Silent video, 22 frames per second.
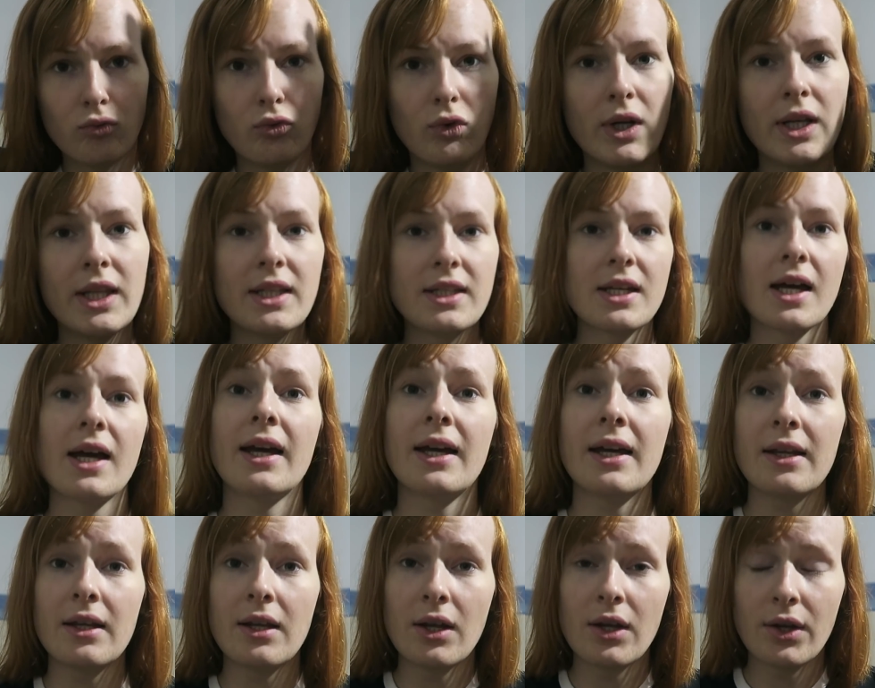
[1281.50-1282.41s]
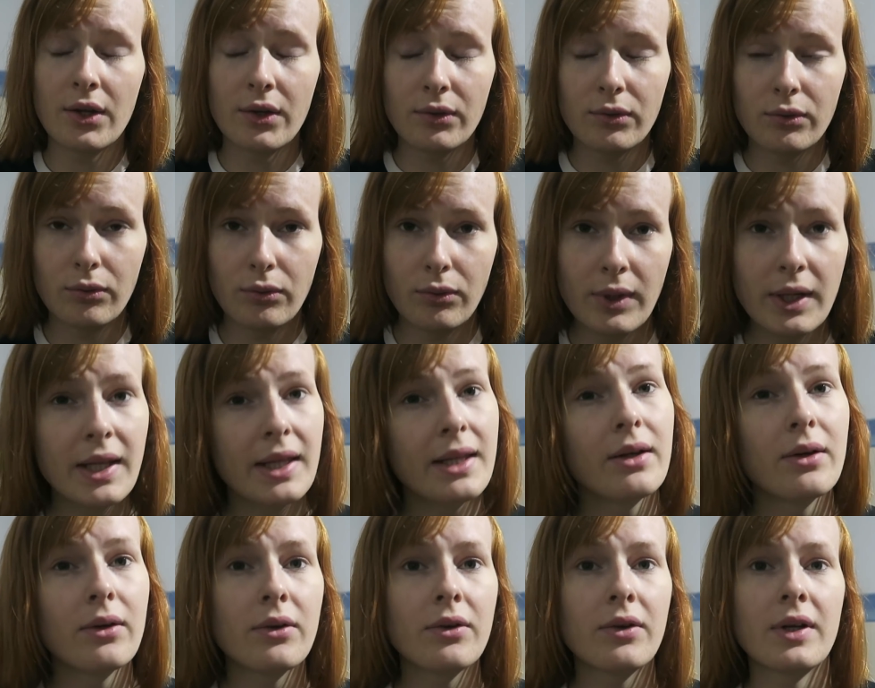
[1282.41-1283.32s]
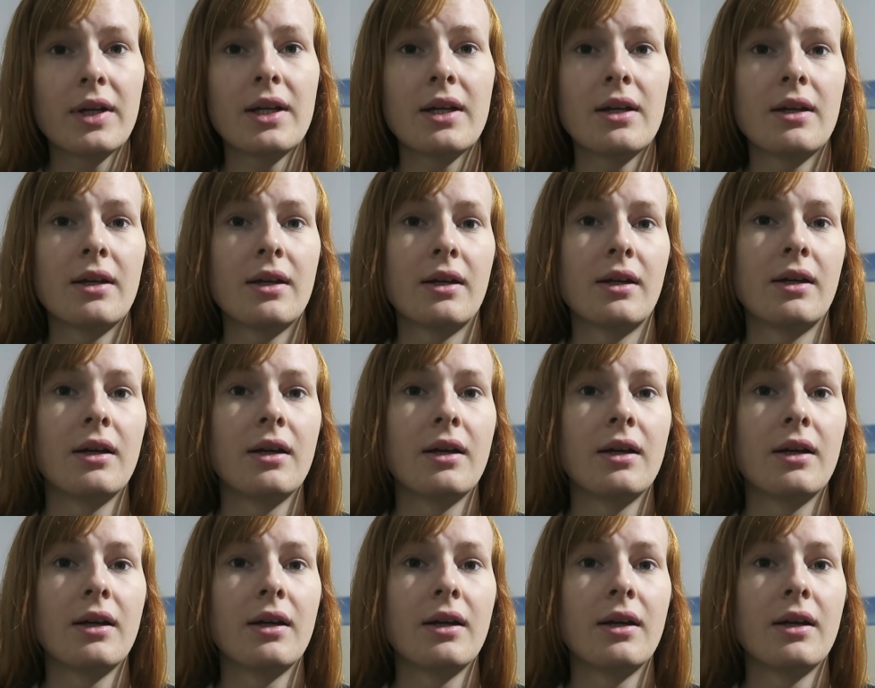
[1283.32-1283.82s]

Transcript: Really tired, really hungry,